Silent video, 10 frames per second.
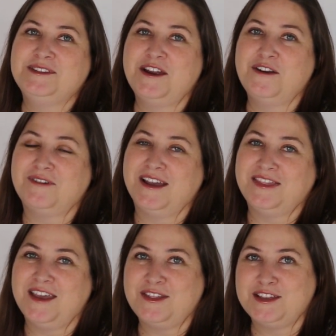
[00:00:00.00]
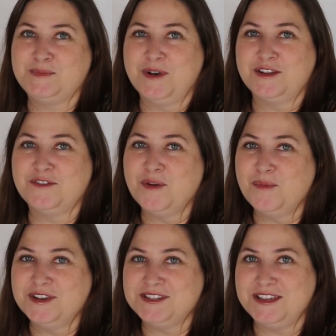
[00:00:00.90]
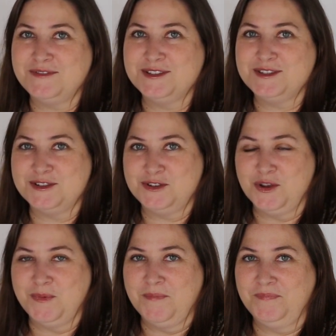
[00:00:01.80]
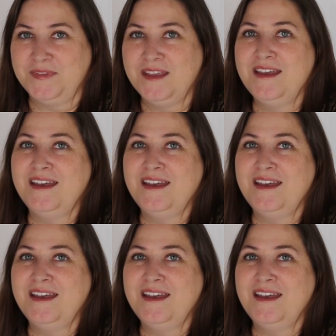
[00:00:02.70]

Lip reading: Taryn Wright, the ethics partner from Wes Stevens in Durban,